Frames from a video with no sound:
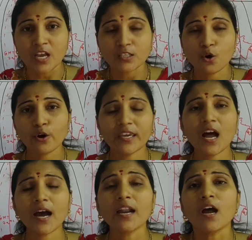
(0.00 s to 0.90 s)
So
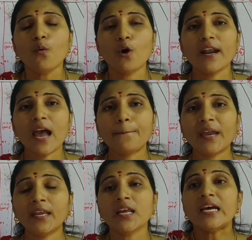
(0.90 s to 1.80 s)
here what
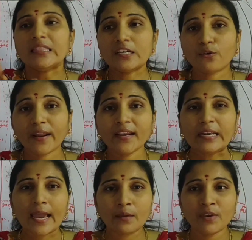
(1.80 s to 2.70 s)
happened, the
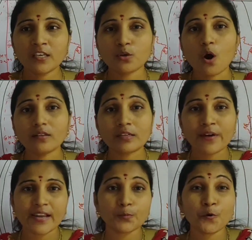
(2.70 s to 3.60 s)
train timings or the
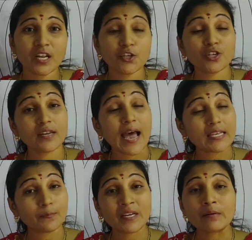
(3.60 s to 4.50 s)
transportation
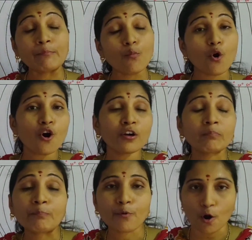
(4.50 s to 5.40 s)
has become
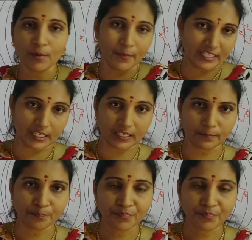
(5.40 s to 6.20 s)
more problematic.